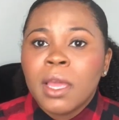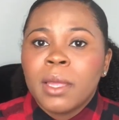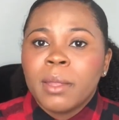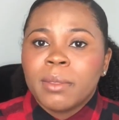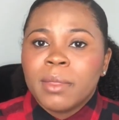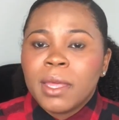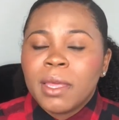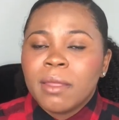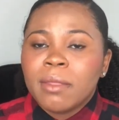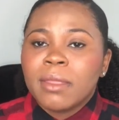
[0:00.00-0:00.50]

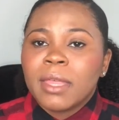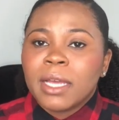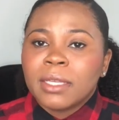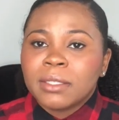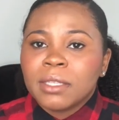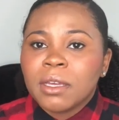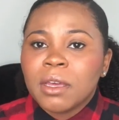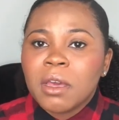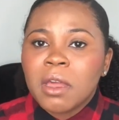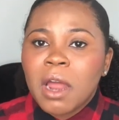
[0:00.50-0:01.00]
then that's
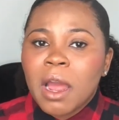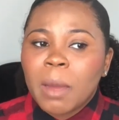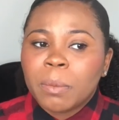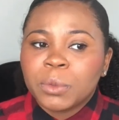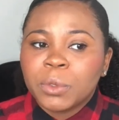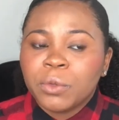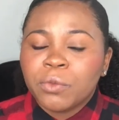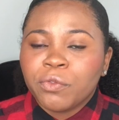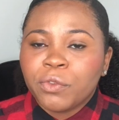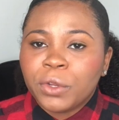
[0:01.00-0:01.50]
a good
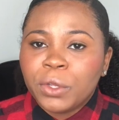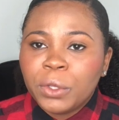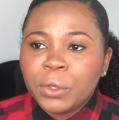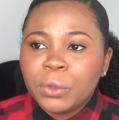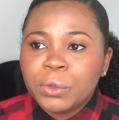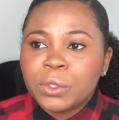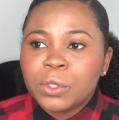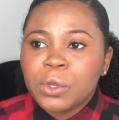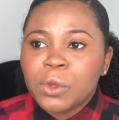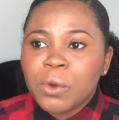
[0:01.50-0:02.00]
option for you
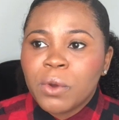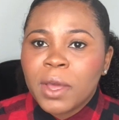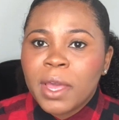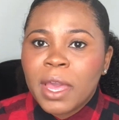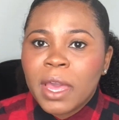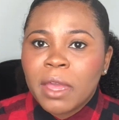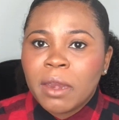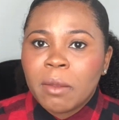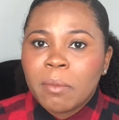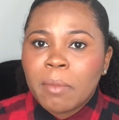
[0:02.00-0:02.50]
to go
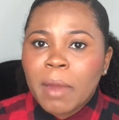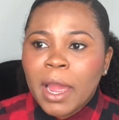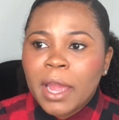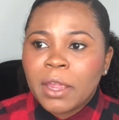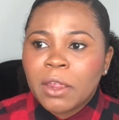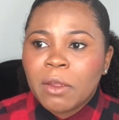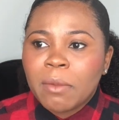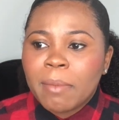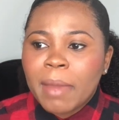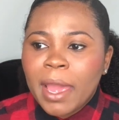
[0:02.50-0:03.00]
ahead and buy
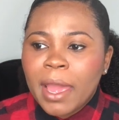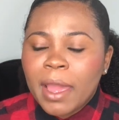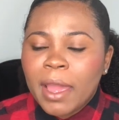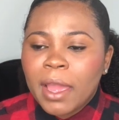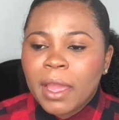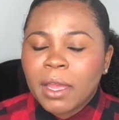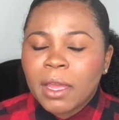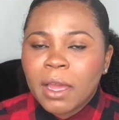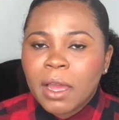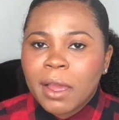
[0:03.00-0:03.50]
your
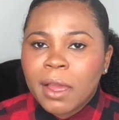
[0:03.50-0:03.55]
bag